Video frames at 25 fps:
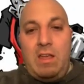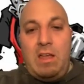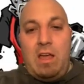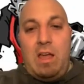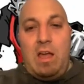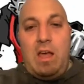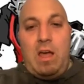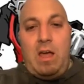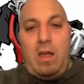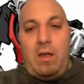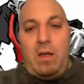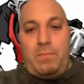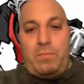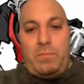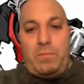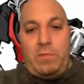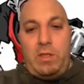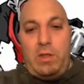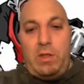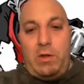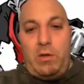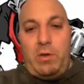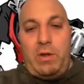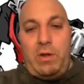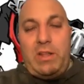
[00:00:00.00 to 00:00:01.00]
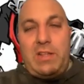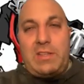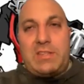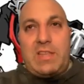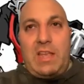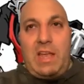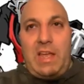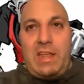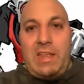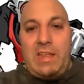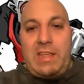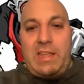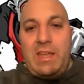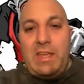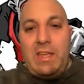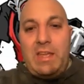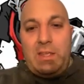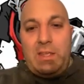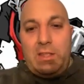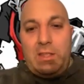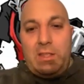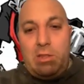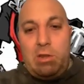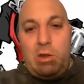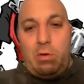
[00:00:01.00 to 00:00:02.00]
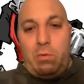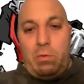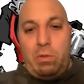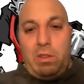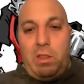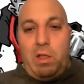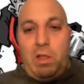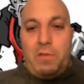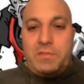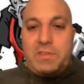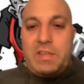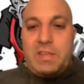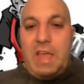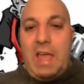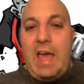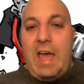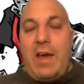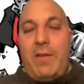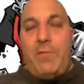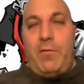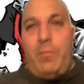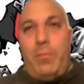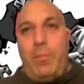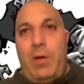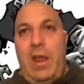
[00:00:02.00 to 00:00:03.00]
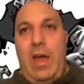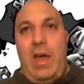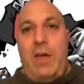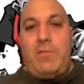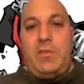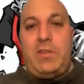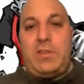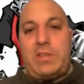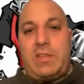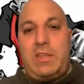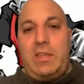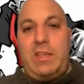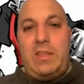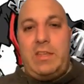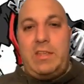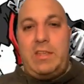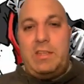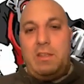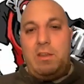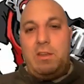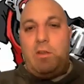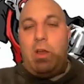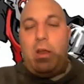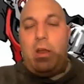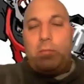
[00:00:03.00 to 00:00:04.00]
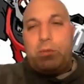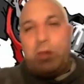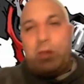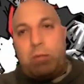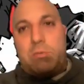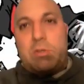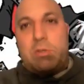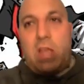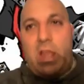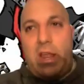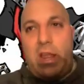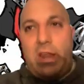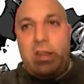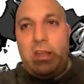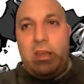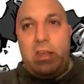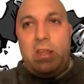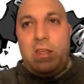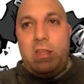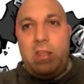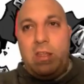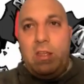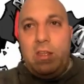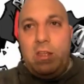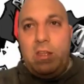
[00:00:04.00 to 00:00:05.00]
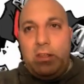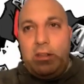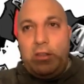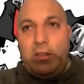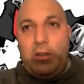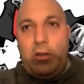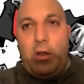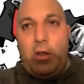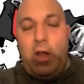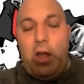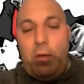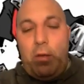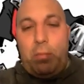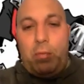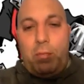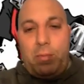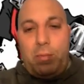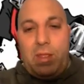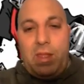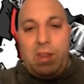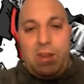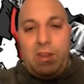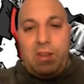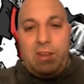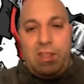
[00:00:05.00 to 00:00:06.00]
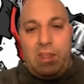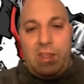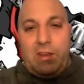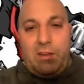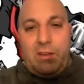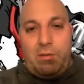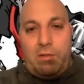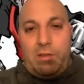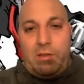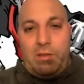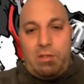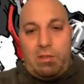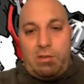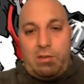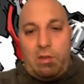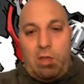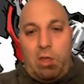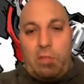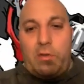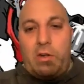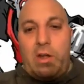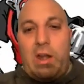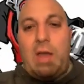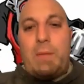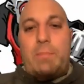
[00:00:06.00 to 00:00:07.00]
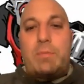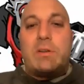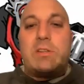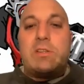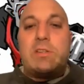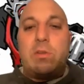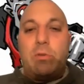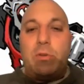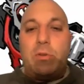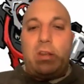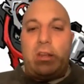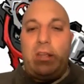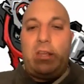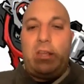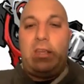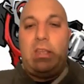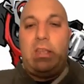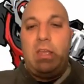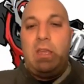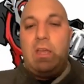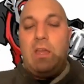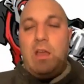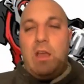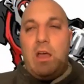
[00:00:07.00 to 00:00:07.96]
And it's like, would love to have him, but obviously, I'm trying to, help him get another opportunity.